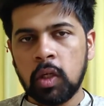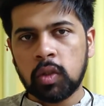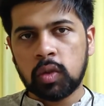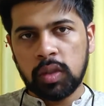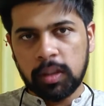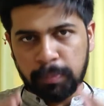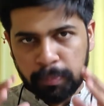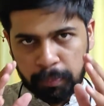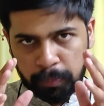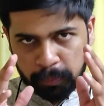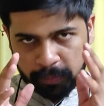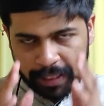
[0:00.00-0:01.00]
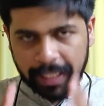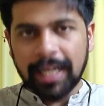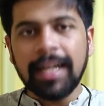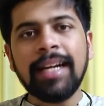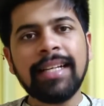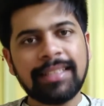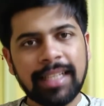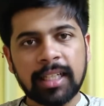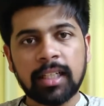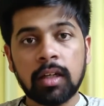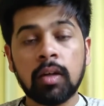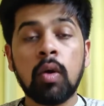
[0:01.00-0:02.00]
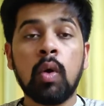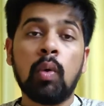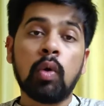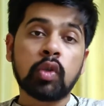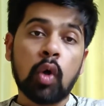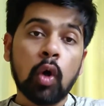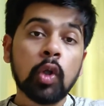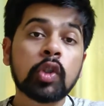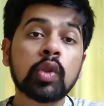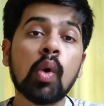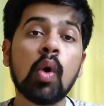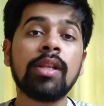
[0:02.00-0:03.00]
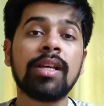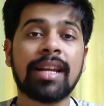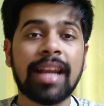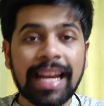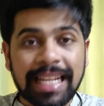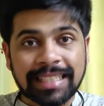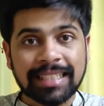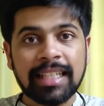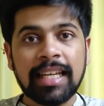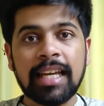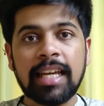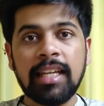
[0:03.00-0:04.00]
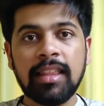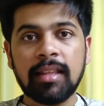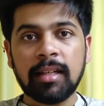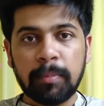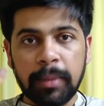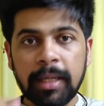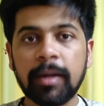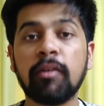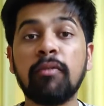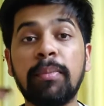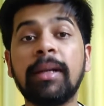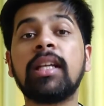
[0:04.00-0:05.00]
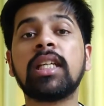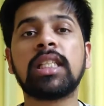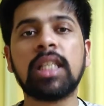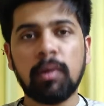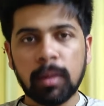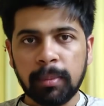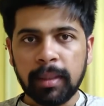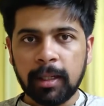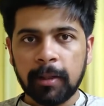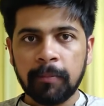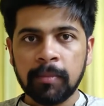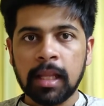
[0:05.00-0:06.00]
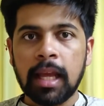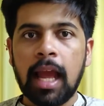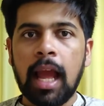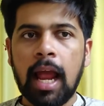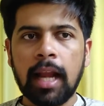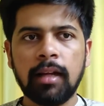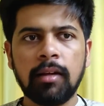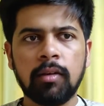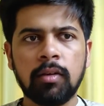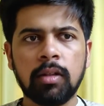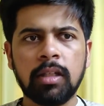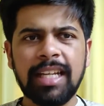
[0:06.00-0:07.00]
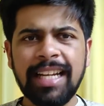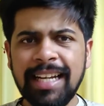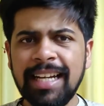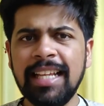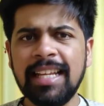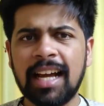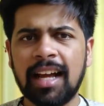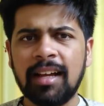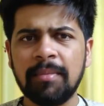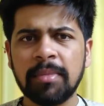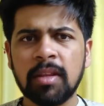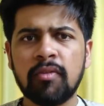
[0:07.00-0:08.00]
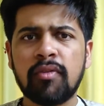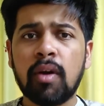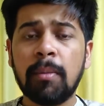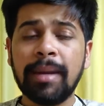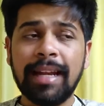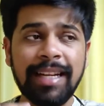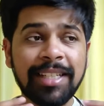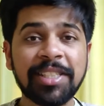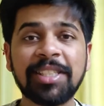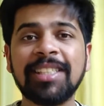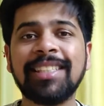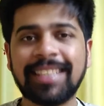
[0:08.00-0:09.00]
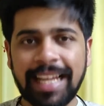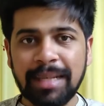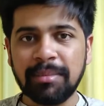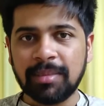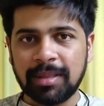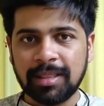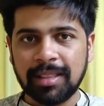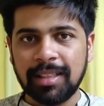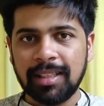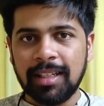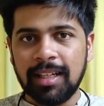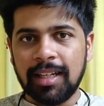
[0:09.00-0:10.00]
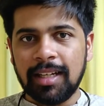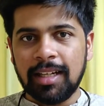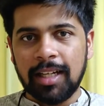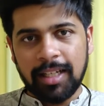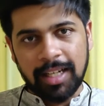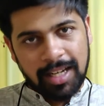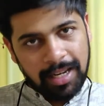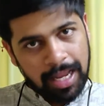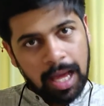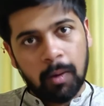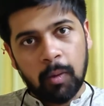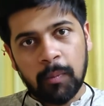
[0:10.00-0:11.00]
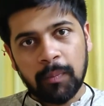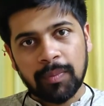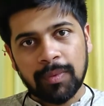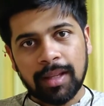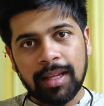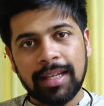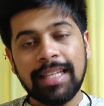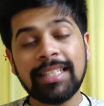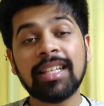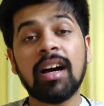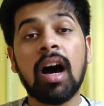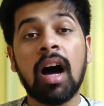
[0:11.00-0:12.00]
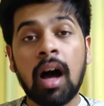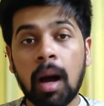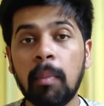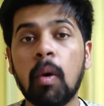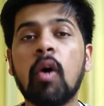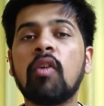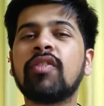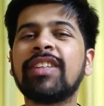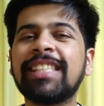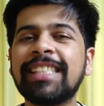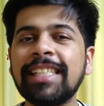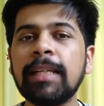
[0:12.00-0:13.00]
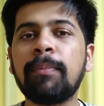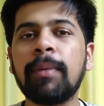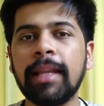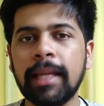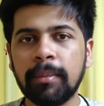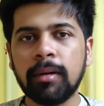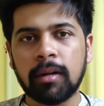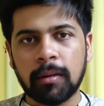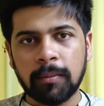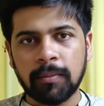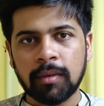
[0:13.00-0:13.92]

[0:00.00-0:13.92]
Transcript: So the secondary sector was also on a rise in the period of British government, and India from ancient times till now is a hub of cheap labor.